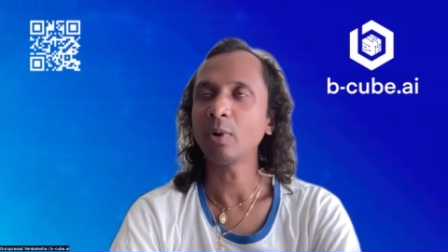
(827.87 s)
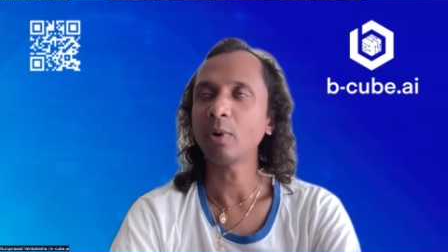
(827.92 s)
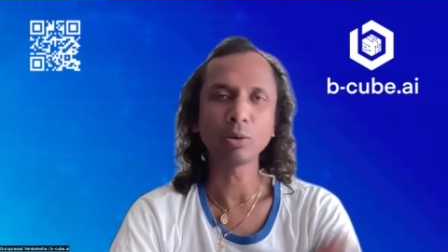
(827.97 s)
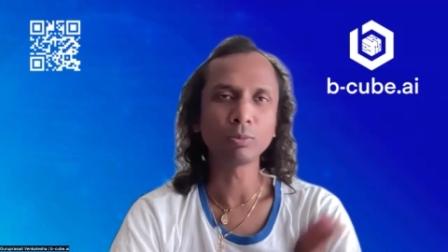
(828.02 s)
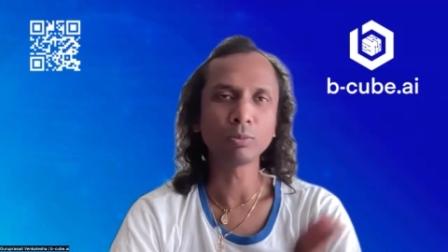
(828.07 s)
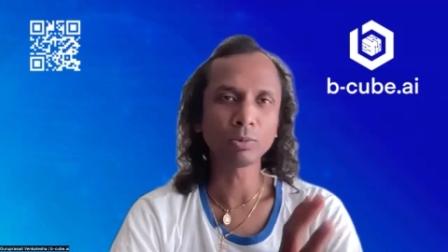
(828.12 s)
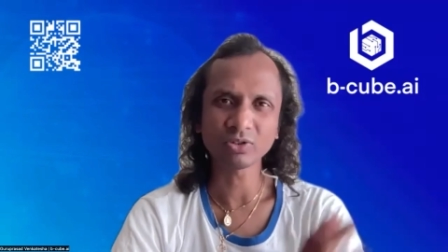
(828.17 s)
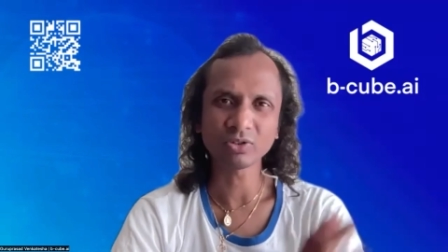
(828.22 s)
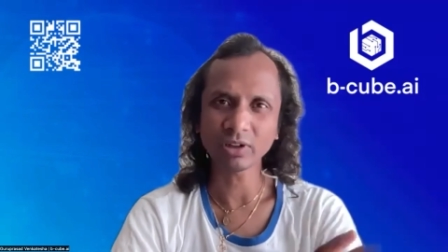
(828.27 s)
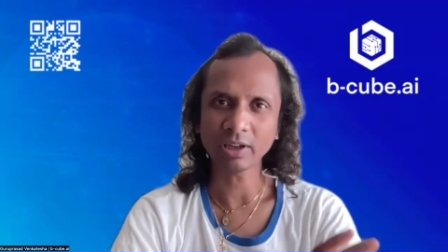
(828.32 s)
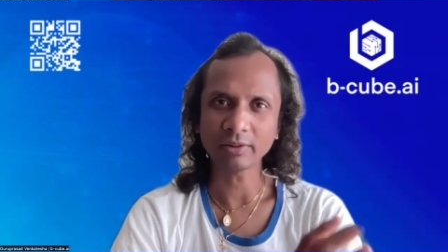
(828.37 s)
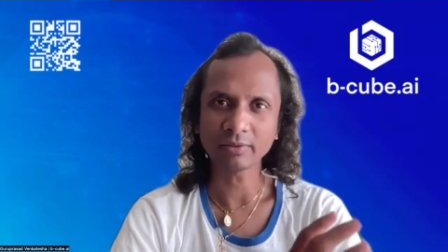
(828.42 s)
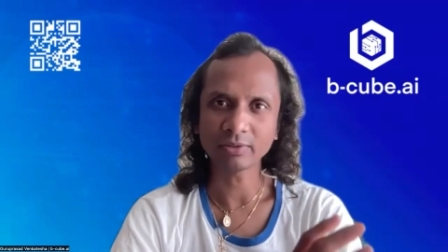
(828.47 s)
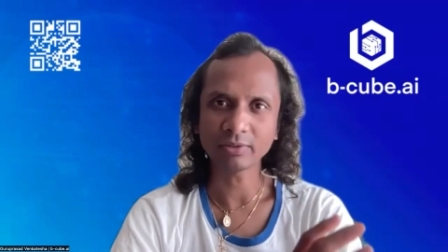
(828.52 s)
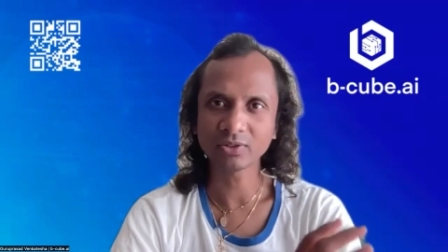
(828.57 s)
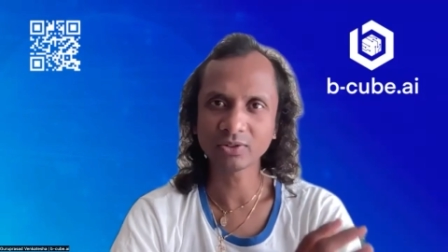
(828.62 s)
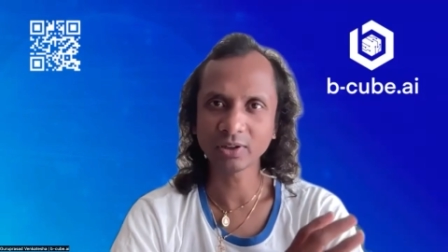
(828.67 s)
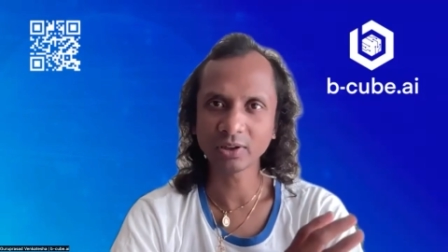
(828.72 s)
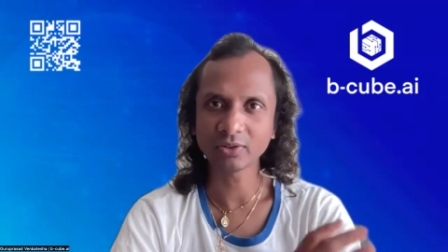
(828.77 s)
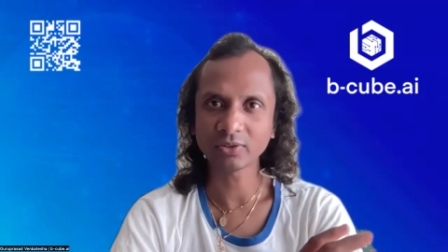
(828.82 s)
almost like
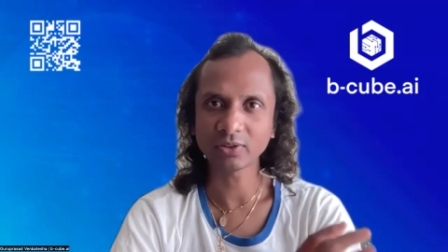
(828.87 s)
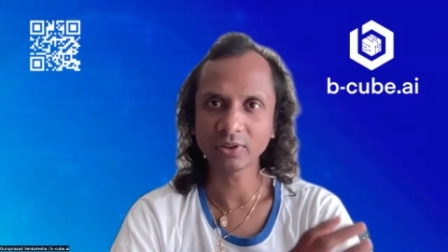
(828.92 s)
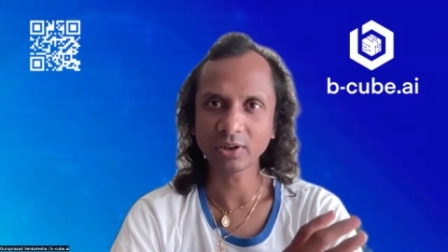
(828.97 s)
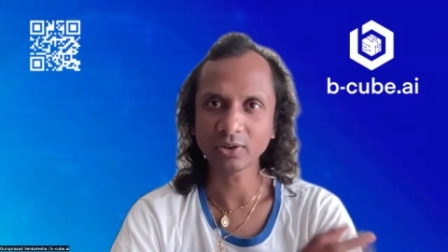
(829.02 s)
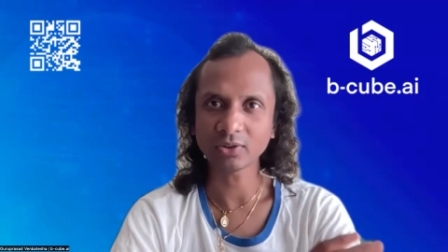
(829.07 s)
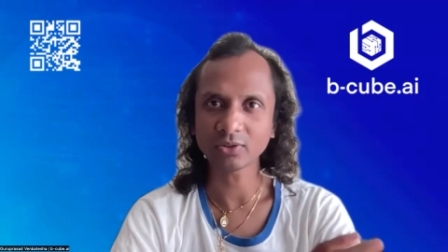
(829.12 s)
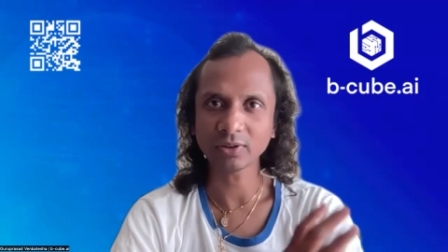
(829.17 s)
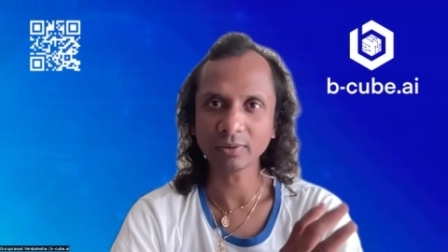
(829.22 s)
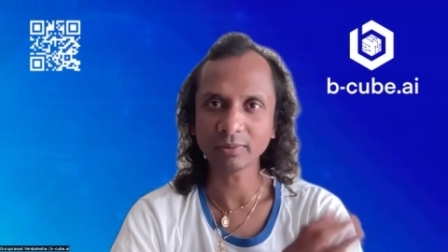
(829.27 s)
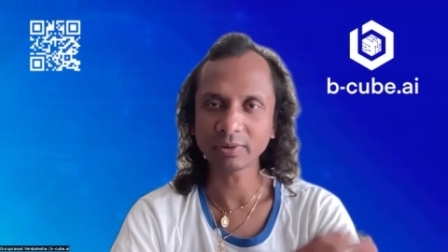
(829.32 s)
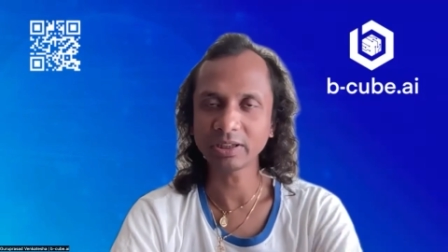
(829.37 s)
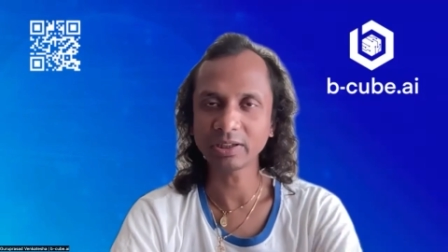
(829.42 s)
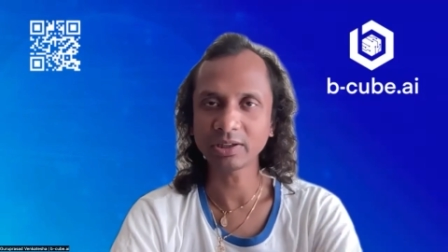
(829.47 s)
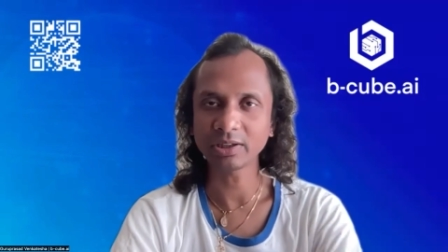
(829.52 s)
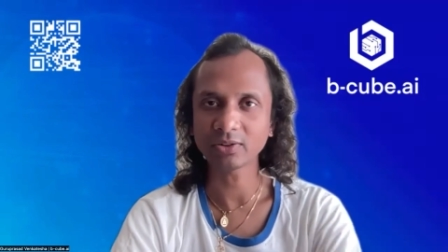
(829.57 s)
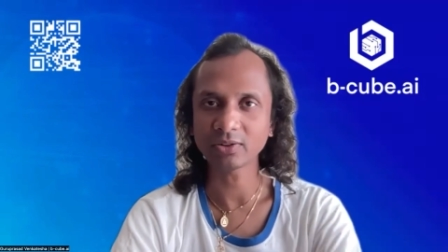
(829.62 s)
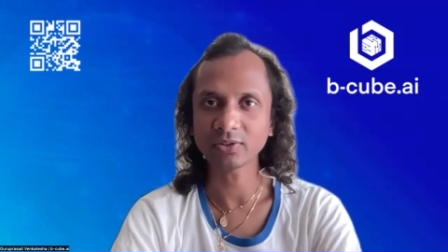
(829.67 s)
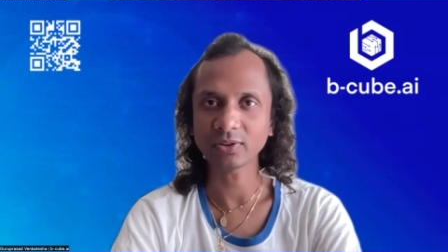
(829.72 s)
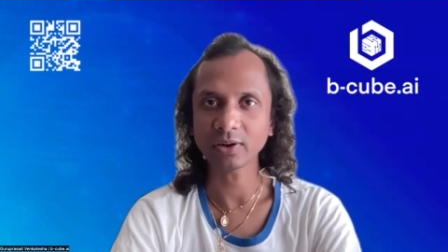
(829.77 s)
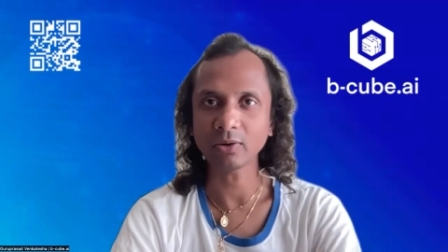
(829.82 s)
six years seven
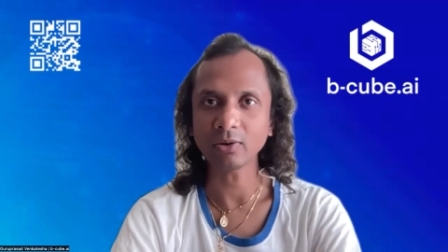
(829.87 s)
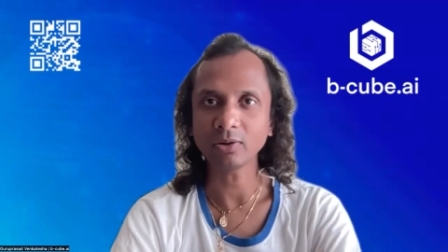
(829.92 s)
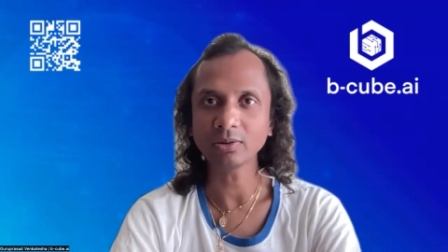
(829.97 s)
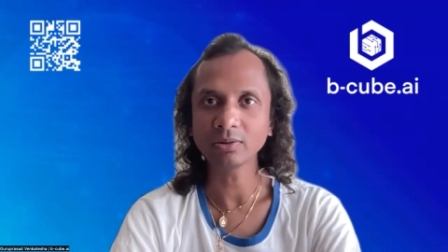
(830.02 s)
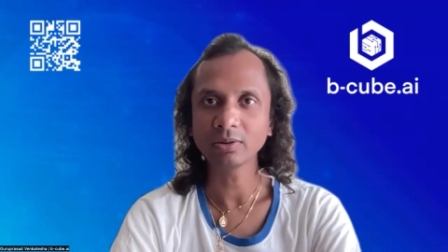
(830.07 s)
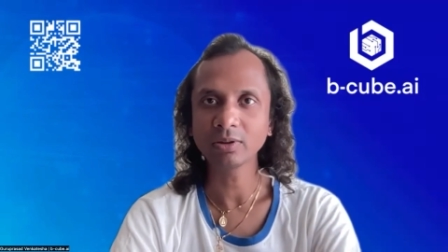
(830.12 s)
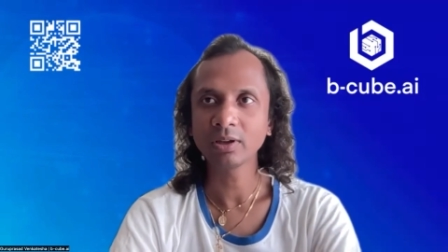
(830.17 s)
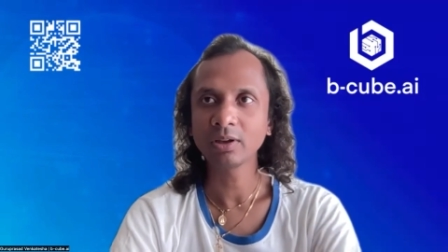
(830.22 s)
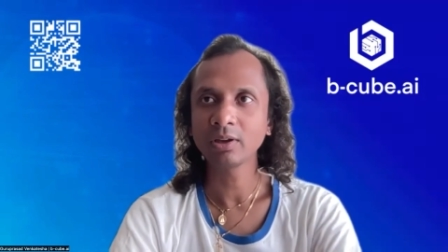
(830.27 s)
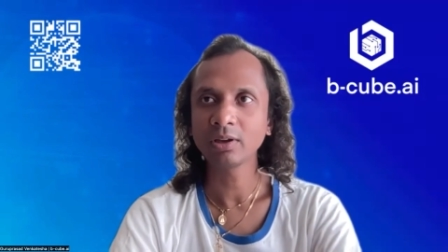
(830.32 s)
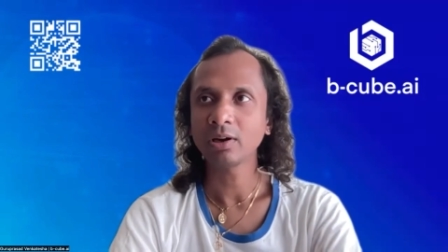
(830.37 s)
years ago